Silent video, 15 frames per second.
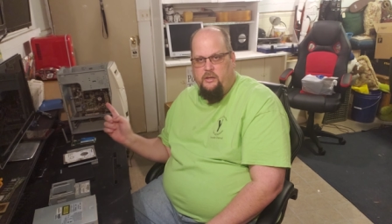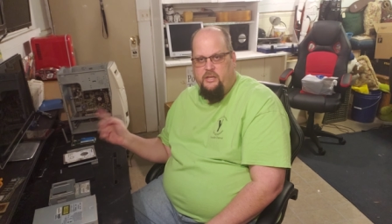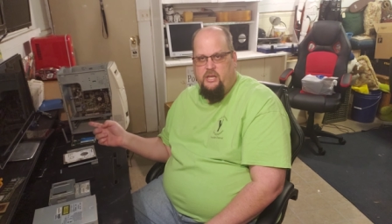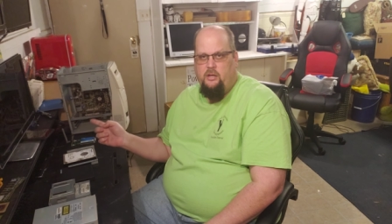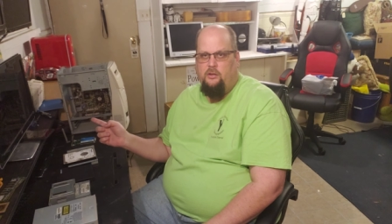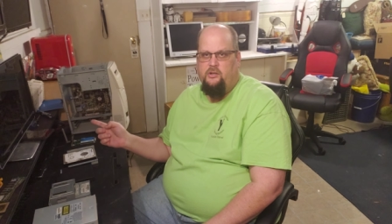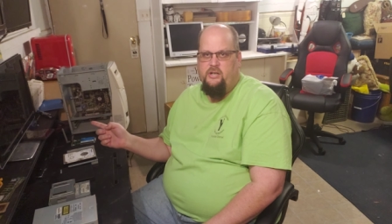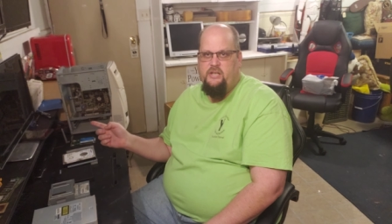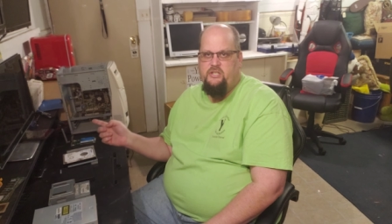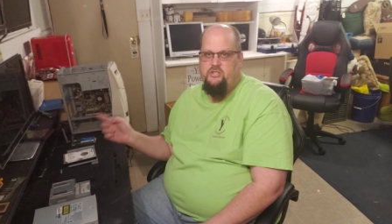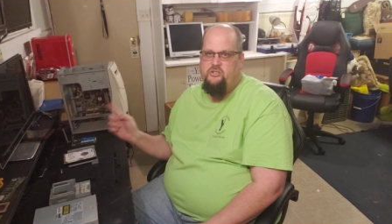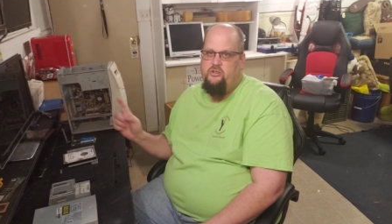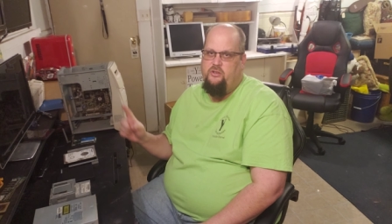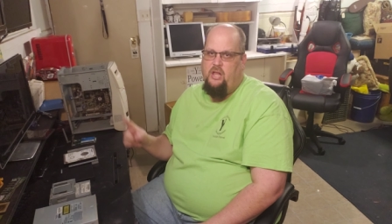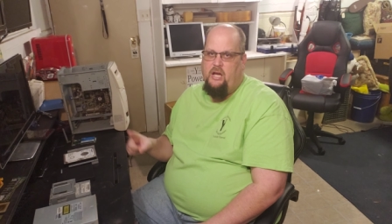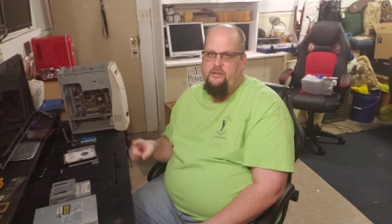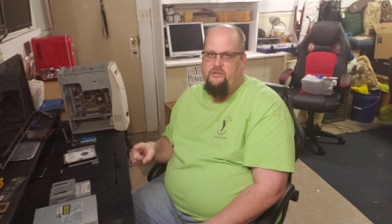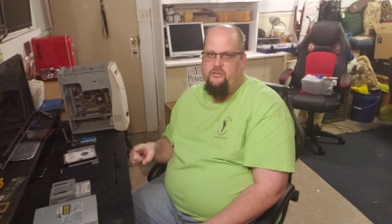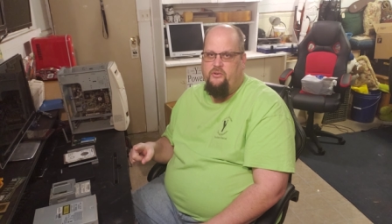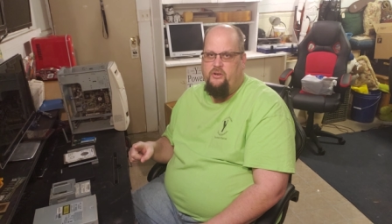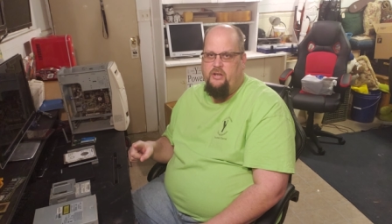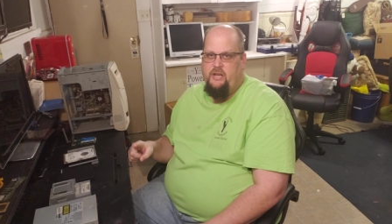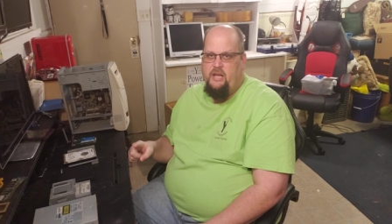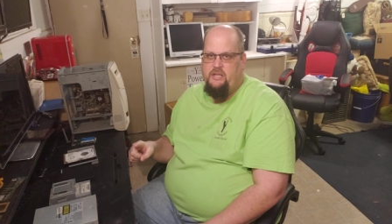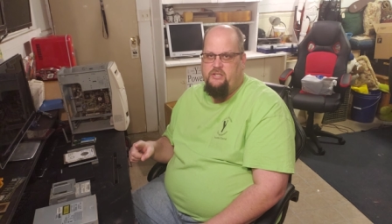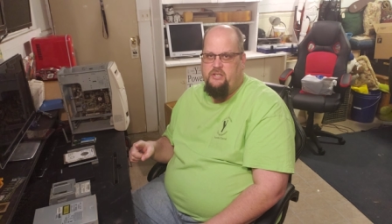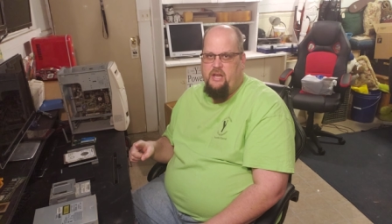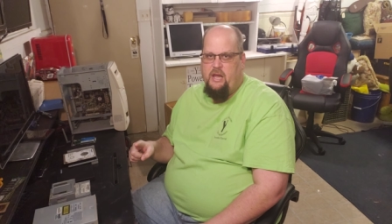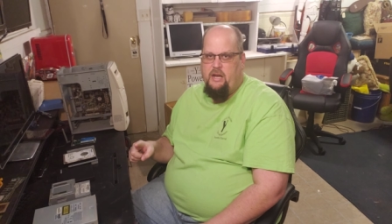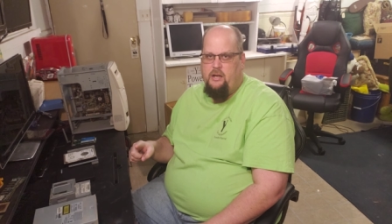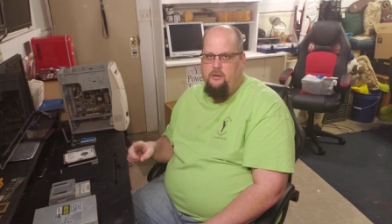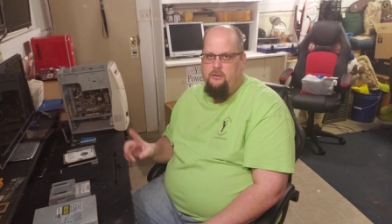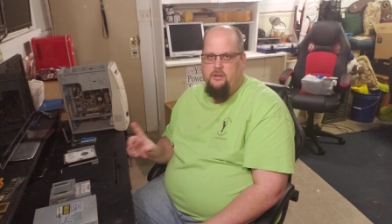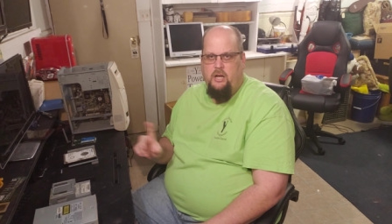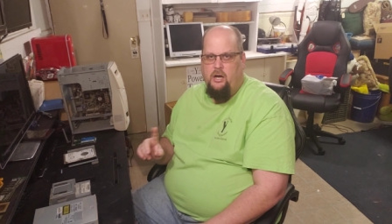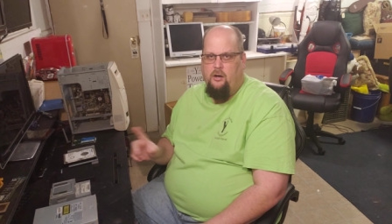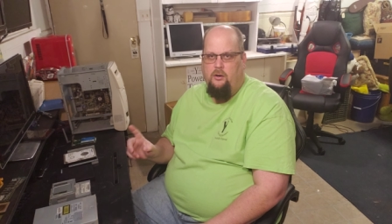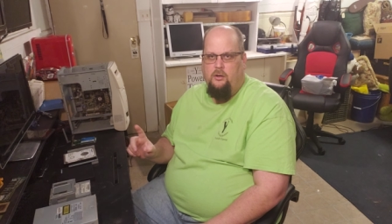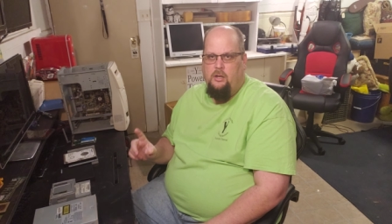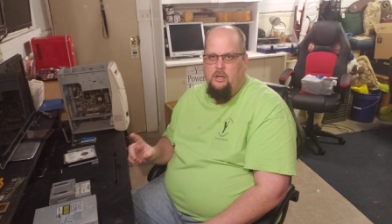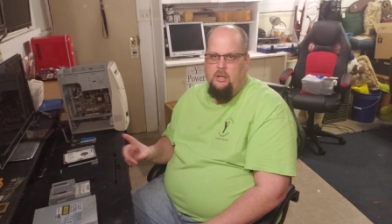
Killer is, is you lost 30 days of data? No.